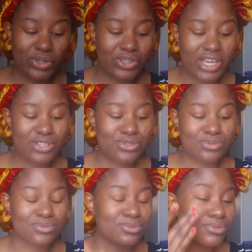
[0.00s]
you get
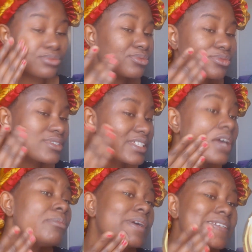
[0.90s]
to
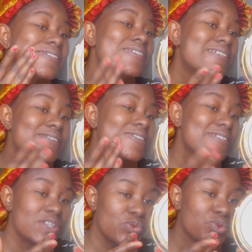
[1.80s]
CMS,
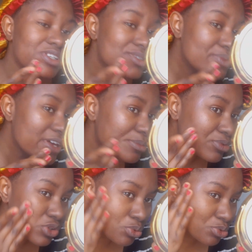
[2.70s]
you wouldn't be
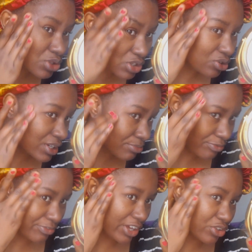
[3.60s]
the only
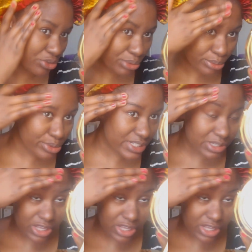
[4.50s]
vehicle you'll be